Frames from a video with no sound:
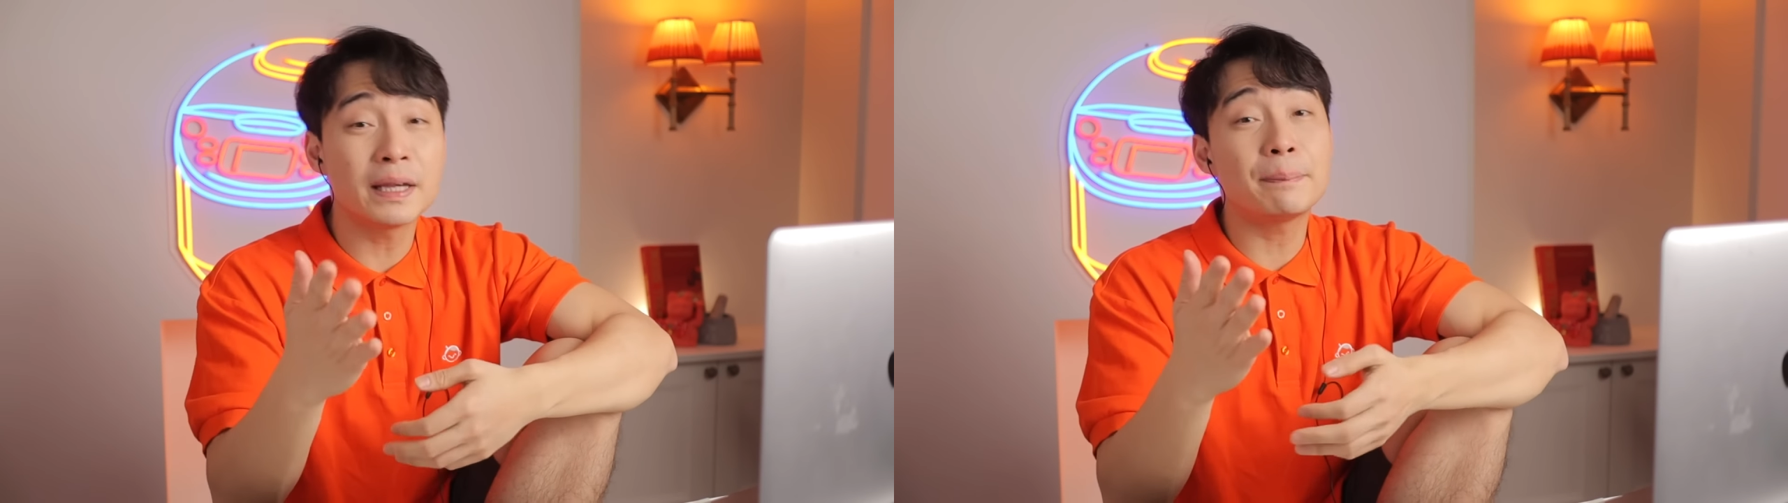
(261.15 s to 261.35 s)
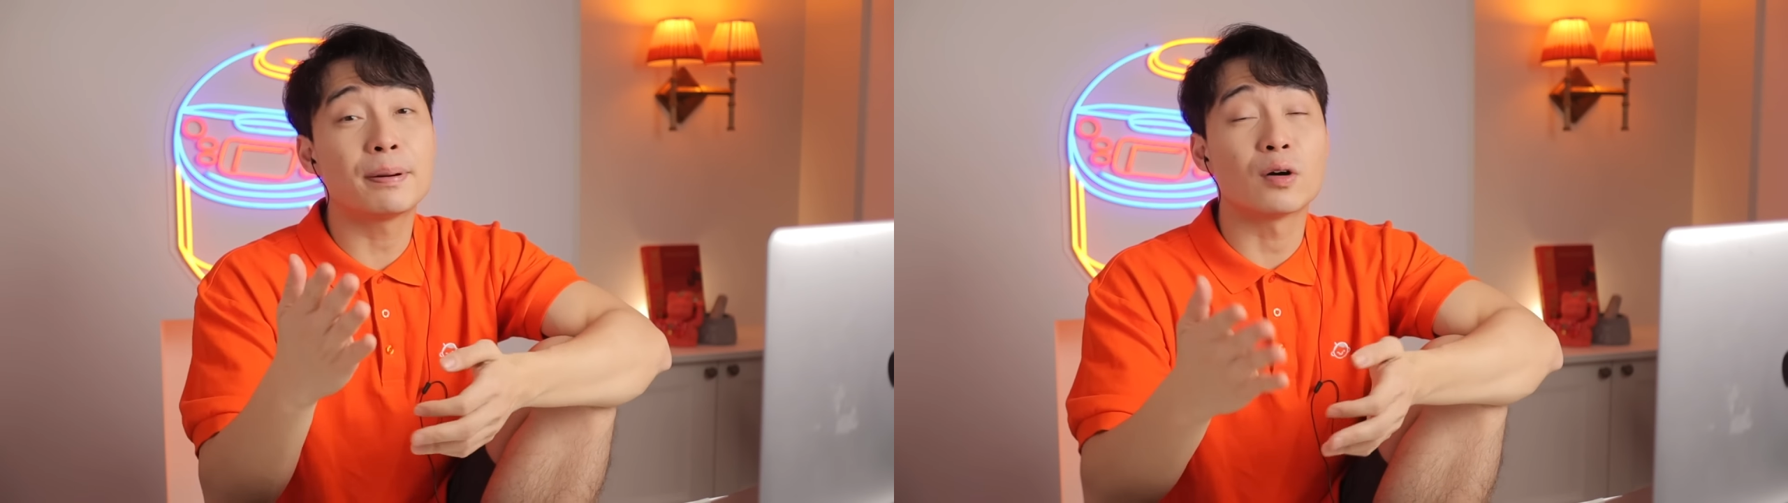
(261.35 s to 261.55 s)

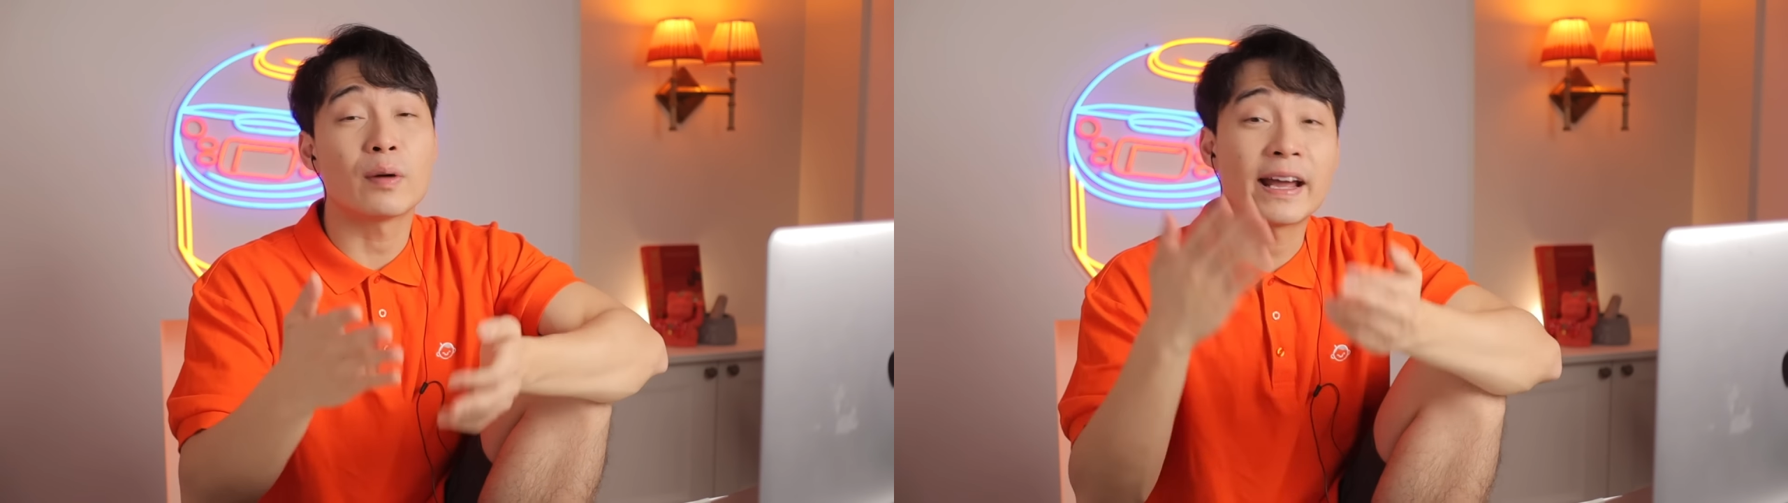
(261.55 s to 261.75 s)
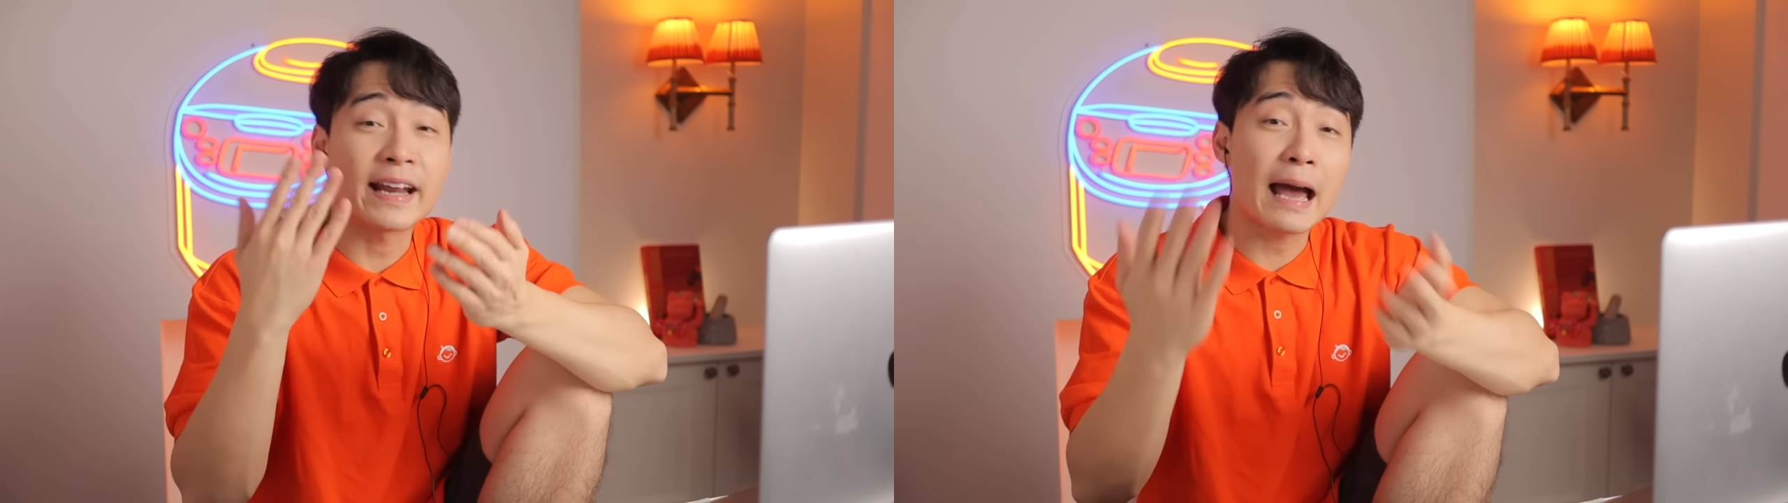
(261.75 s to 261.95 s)

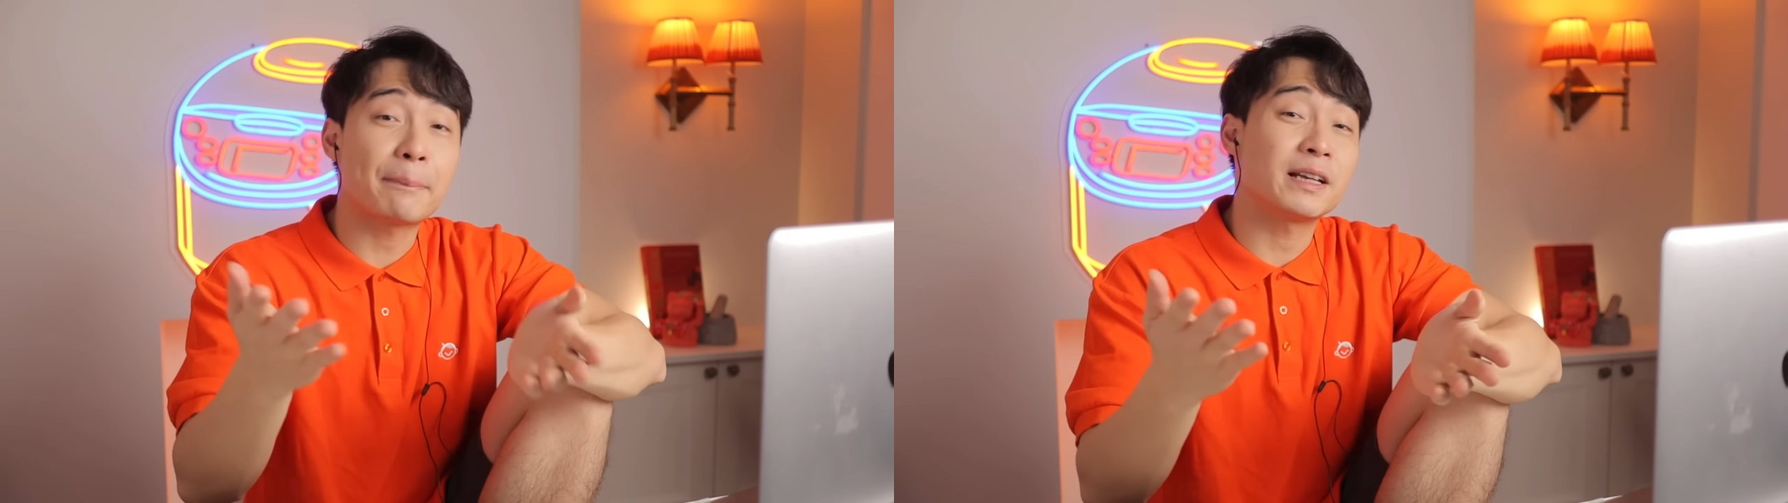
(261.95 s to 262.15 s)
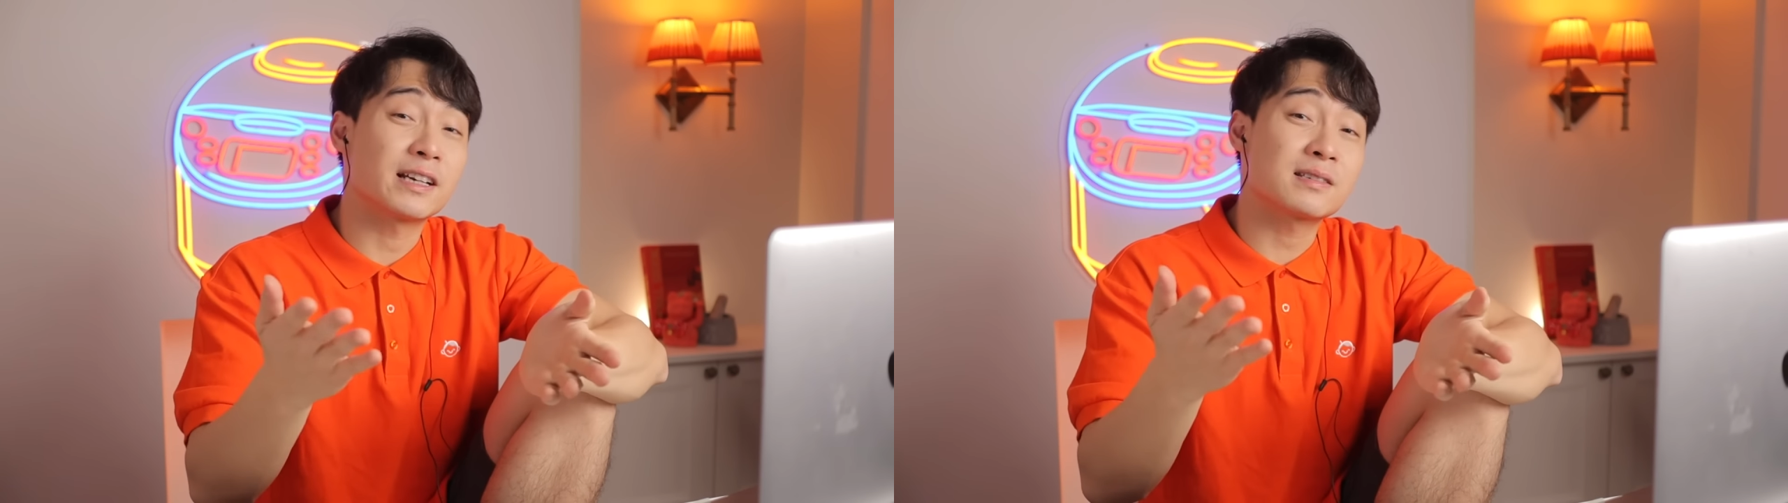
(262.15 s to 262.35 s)
people and
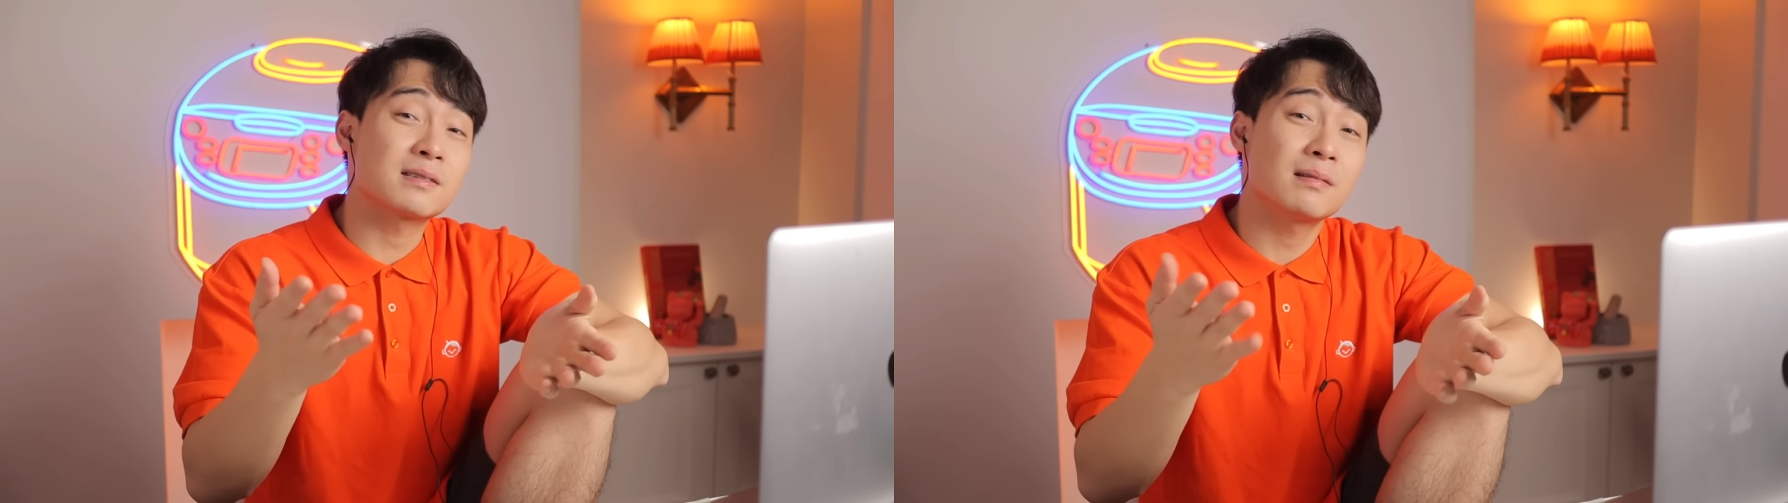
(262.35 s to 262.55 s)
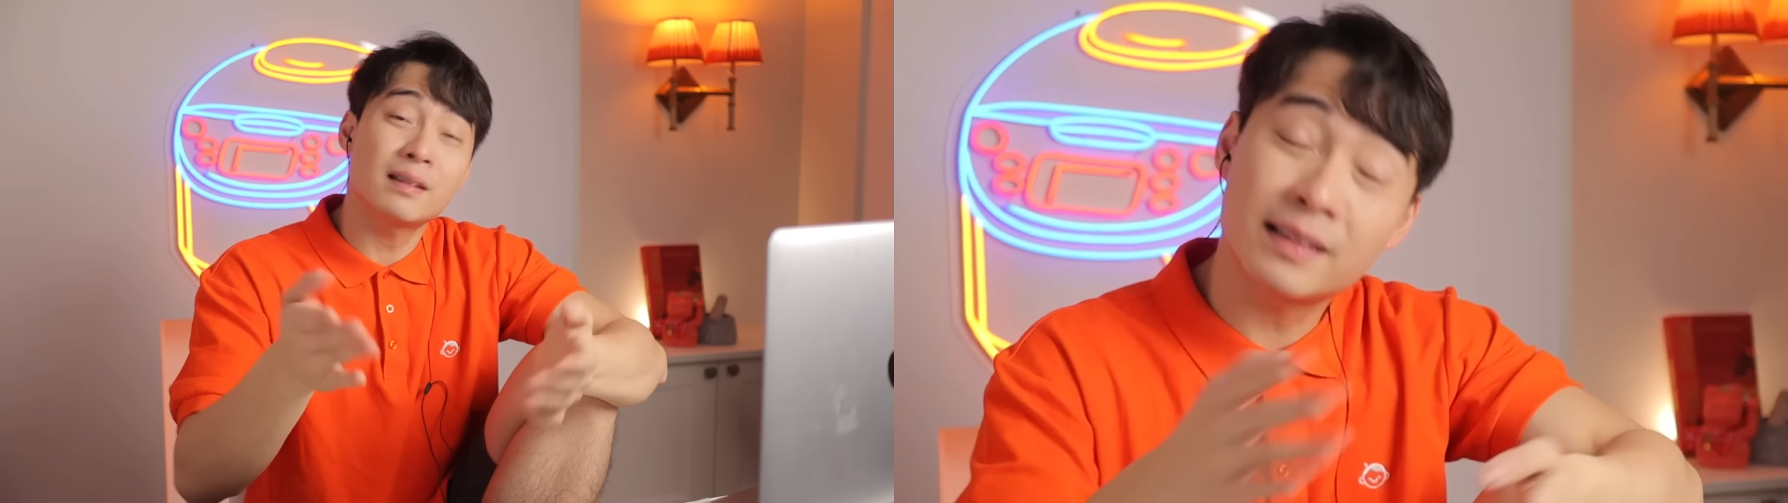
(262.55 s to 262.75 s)
happiness.